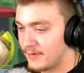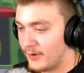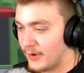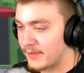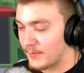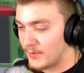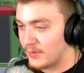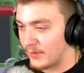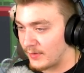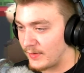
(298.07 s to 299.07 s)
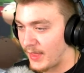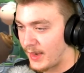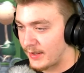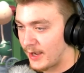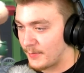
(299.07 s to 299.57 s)
Awesome music. See
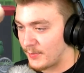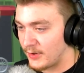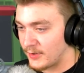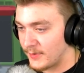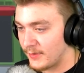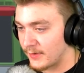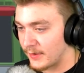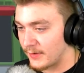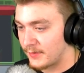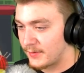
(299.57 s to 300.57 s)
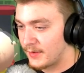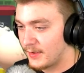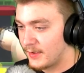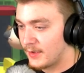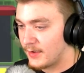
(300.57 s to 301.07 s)
that? I complimented your music, guys.
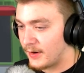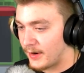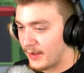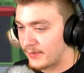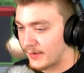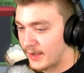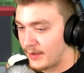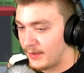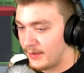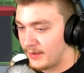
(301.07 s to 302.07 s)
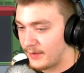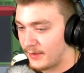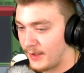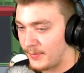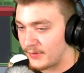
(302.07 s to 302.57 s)
Alright, so I got
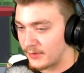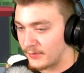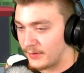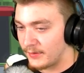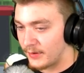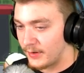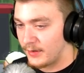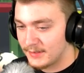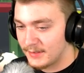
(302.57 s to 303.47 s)
hipster retard.